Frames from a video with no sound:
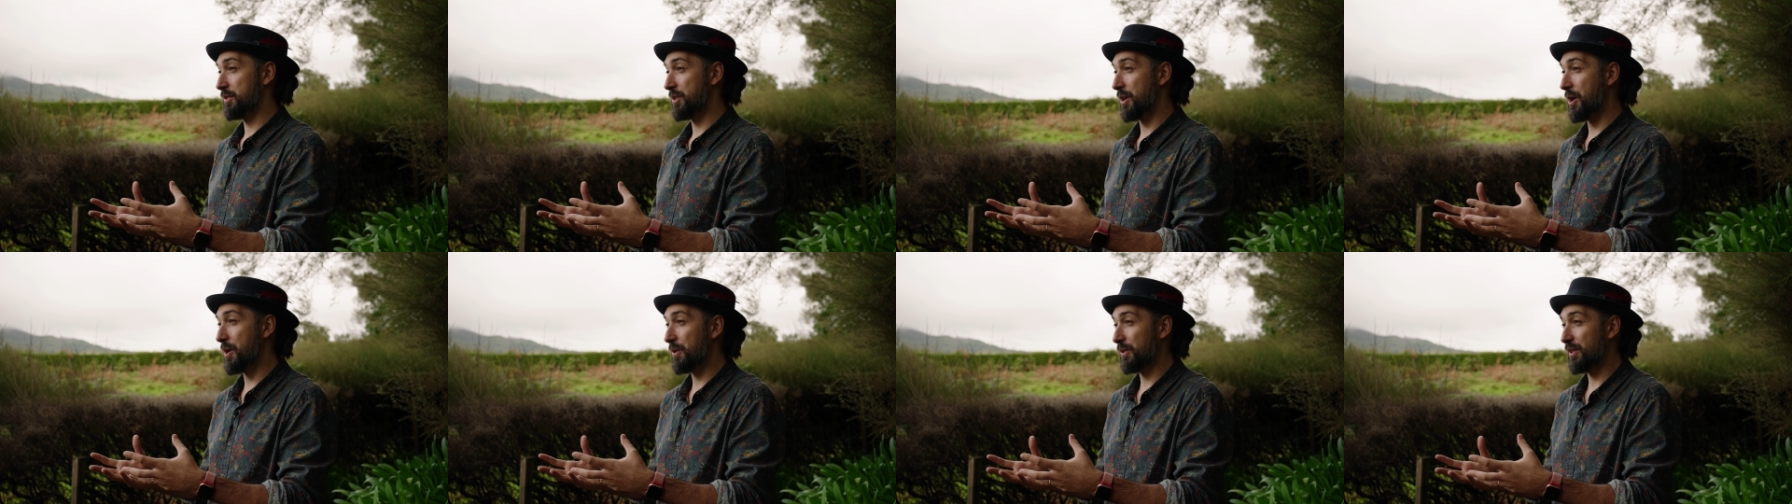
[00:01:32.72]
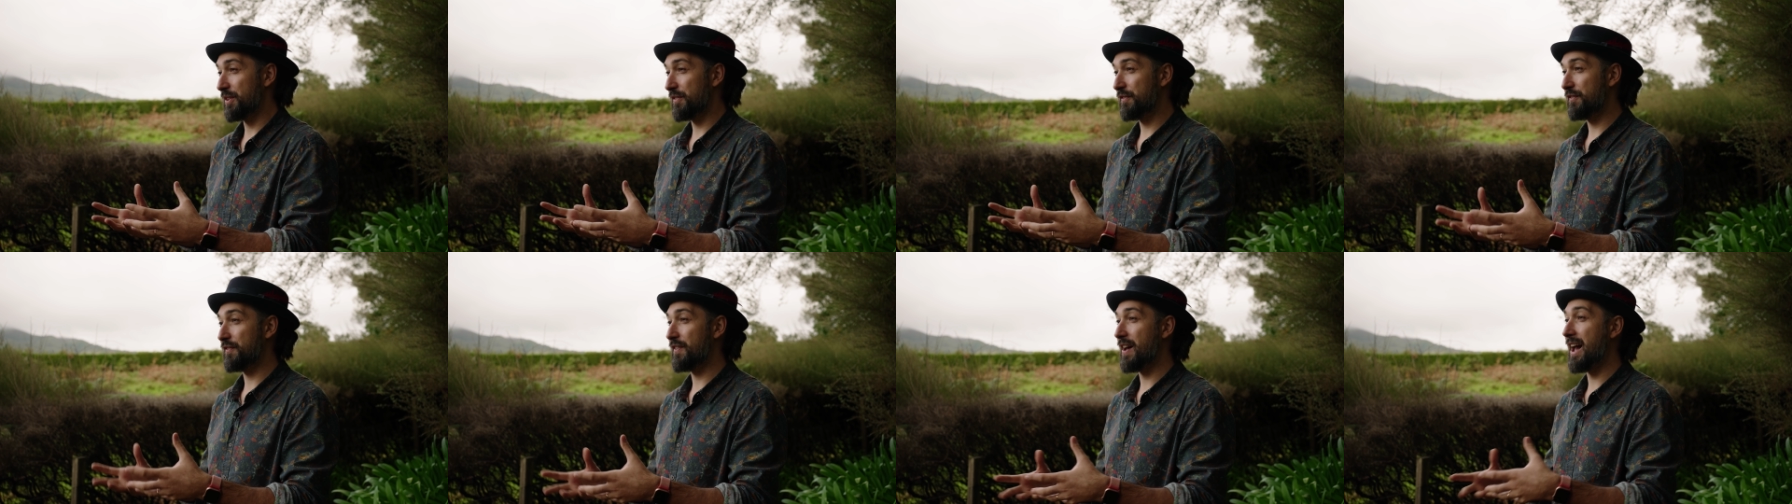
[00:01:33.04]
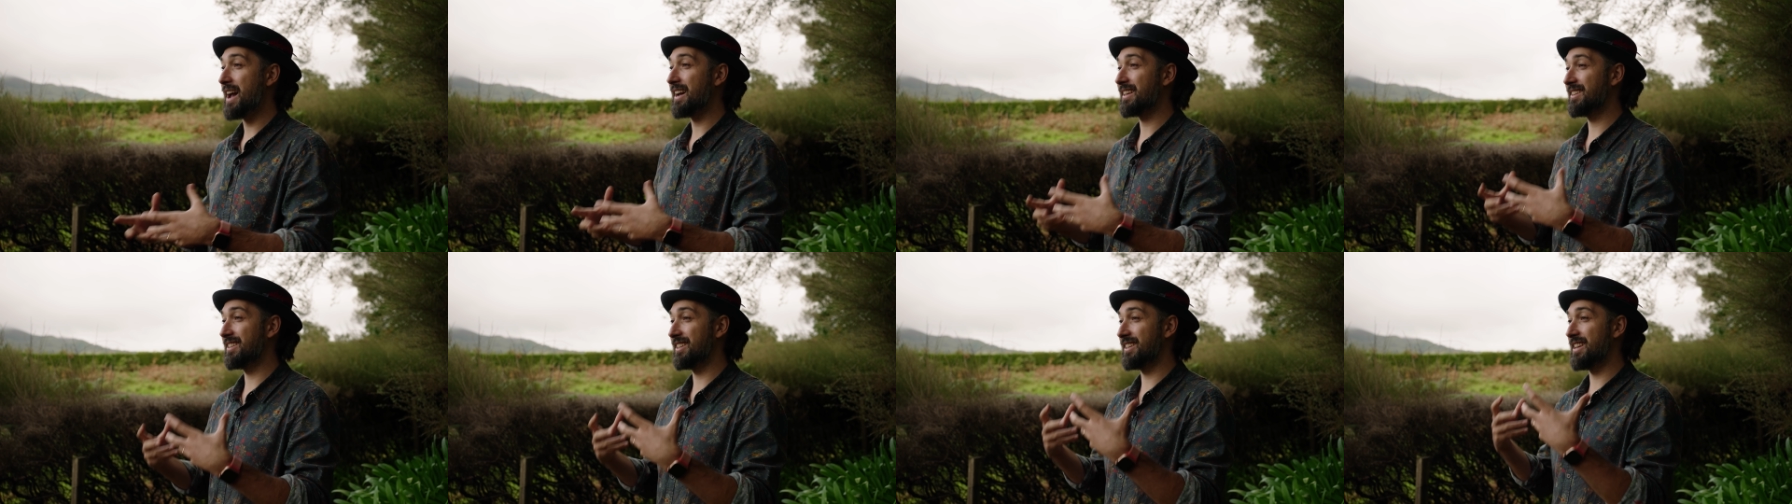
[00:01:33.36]
No, the
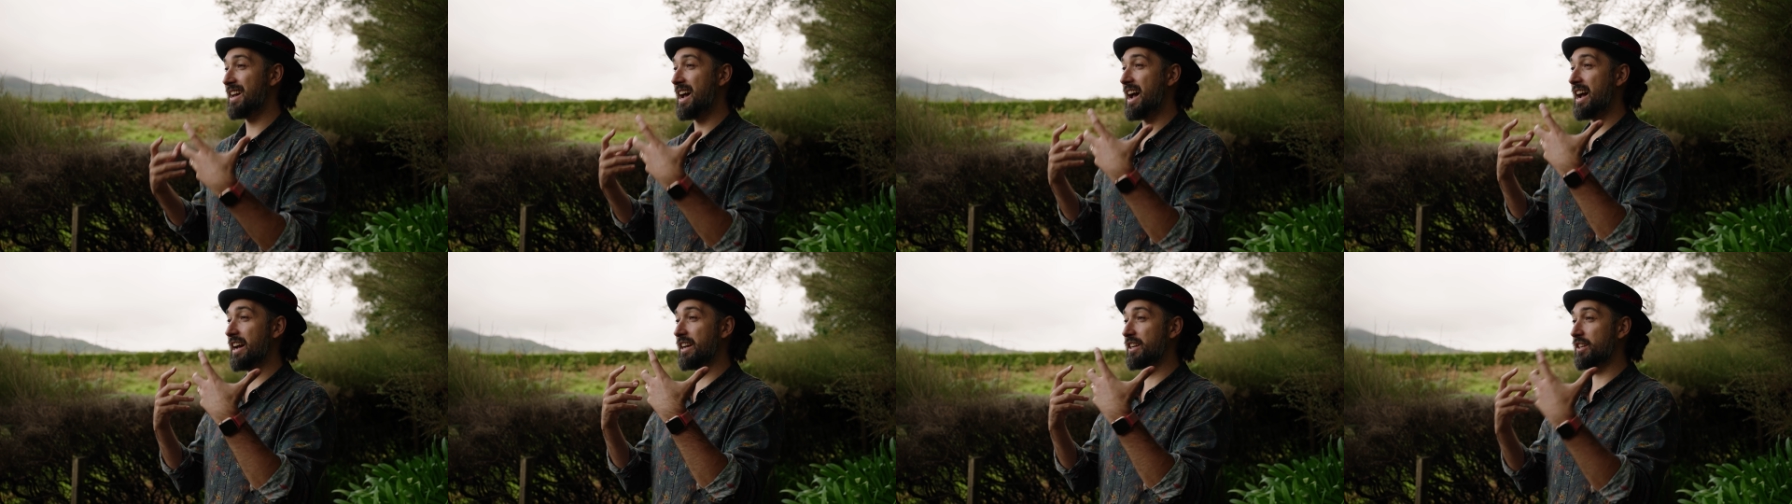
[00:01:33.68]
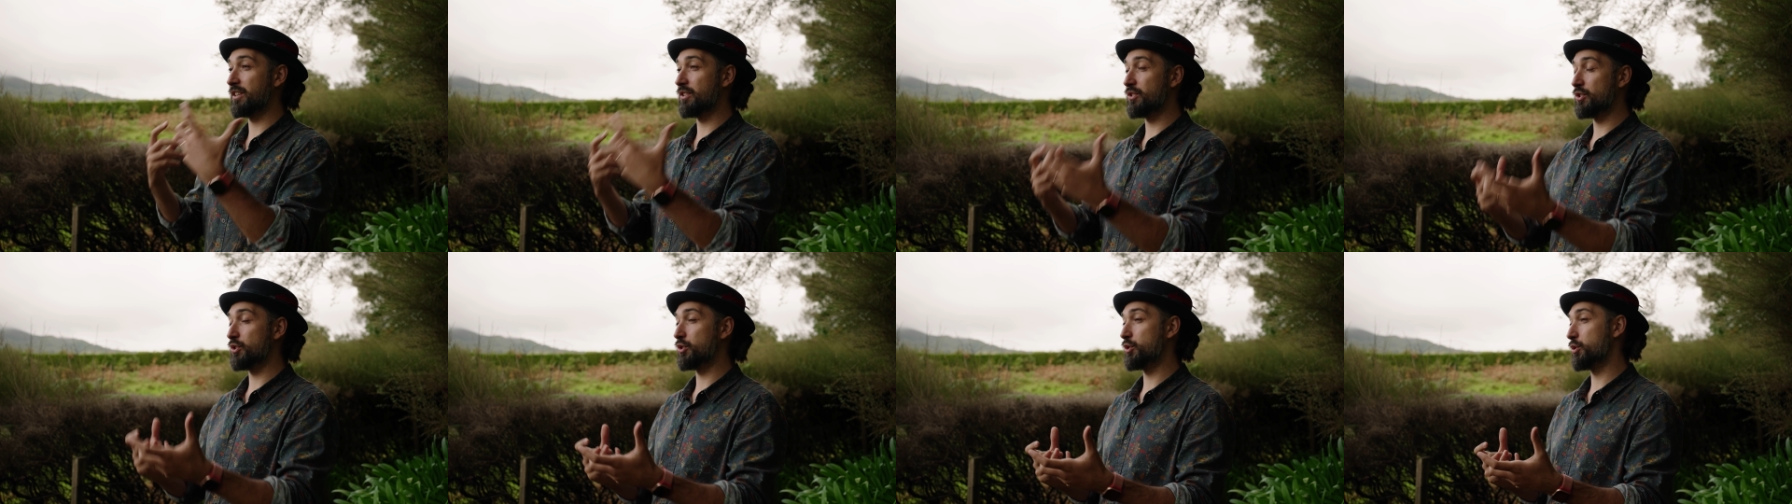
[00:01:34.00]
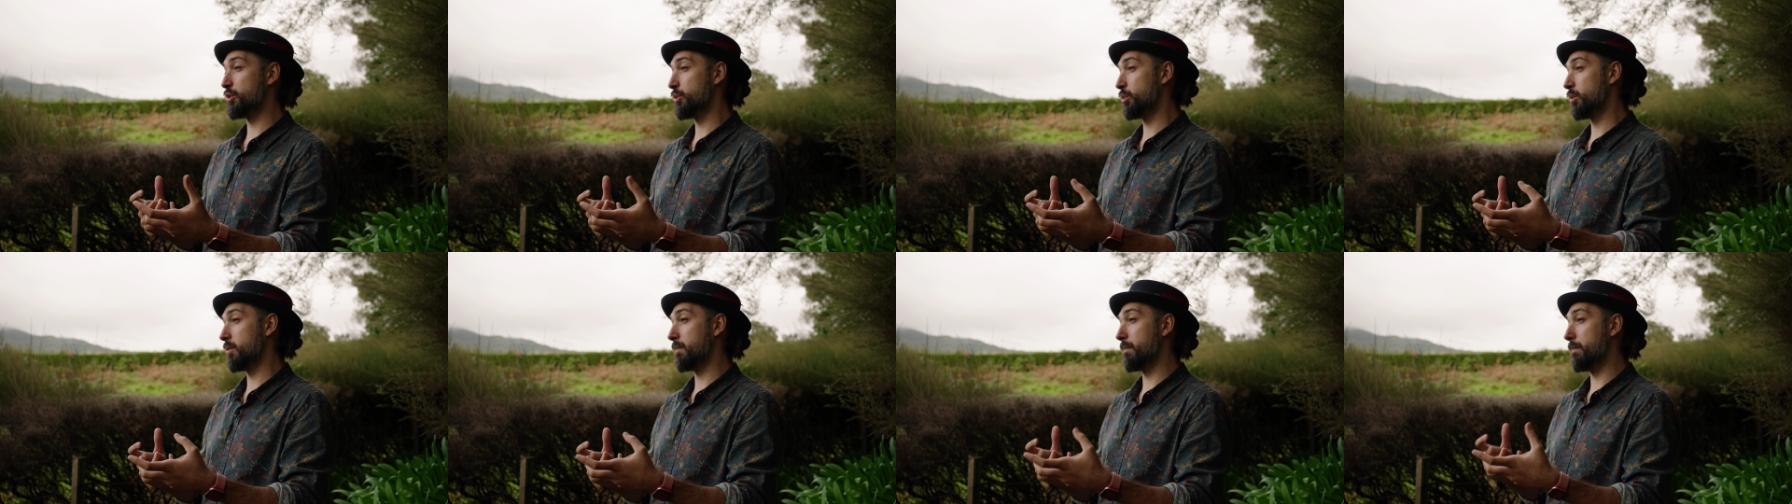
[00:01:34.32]
fact that I can
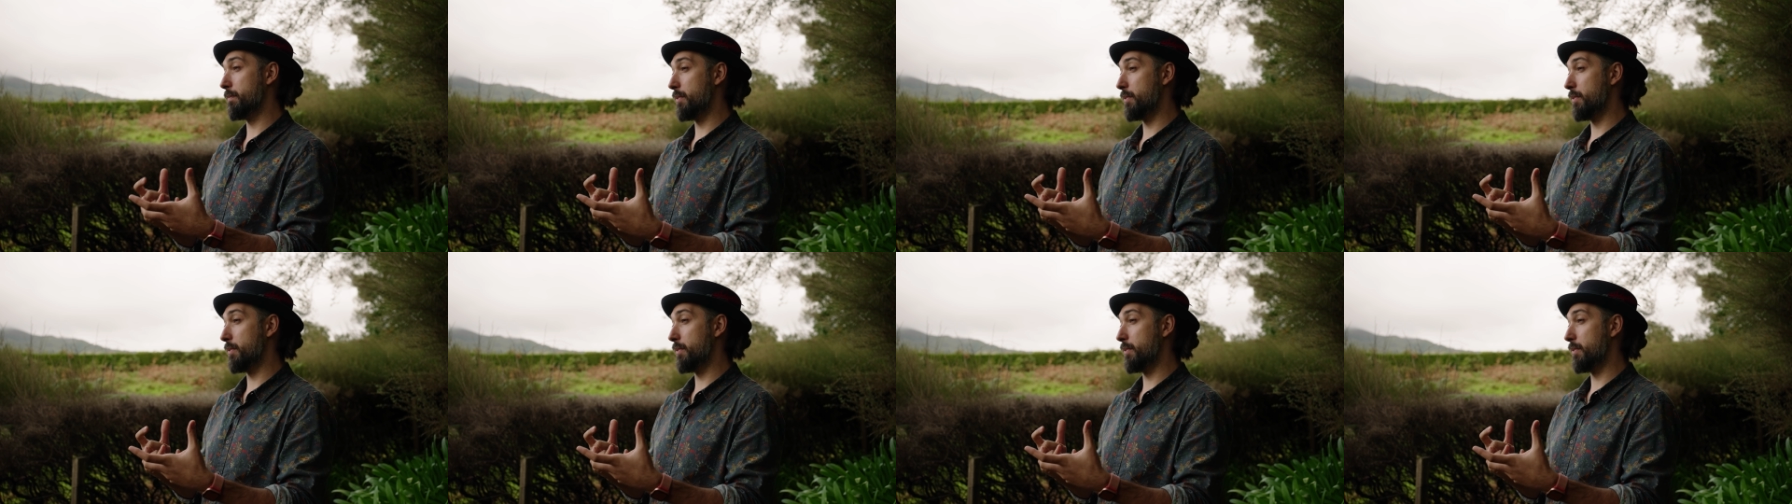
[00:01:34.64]
shoot